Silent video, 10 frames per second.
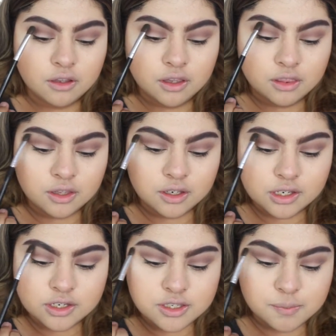and
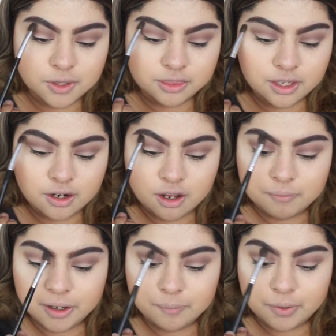then just put that
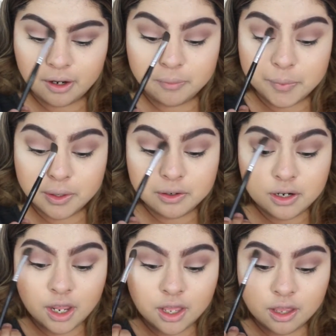on my brow
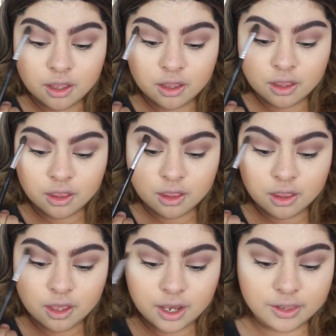bone.
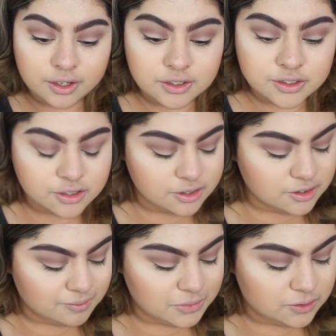I like to do
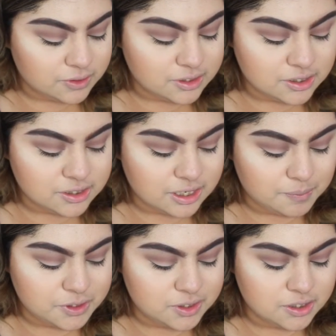this in between
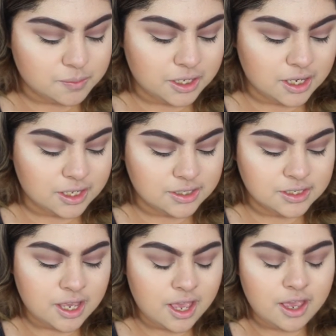steps just because
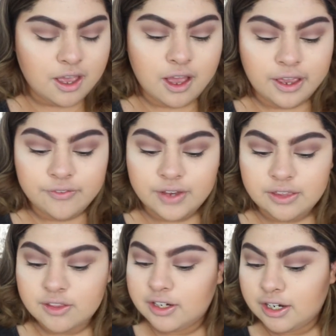I
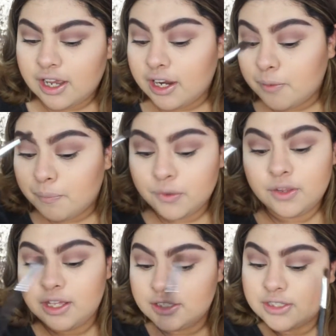find that it kind of
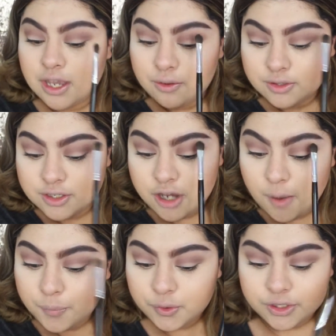blends out the
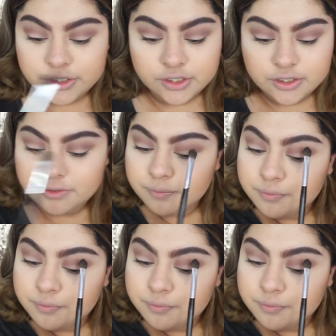top portion.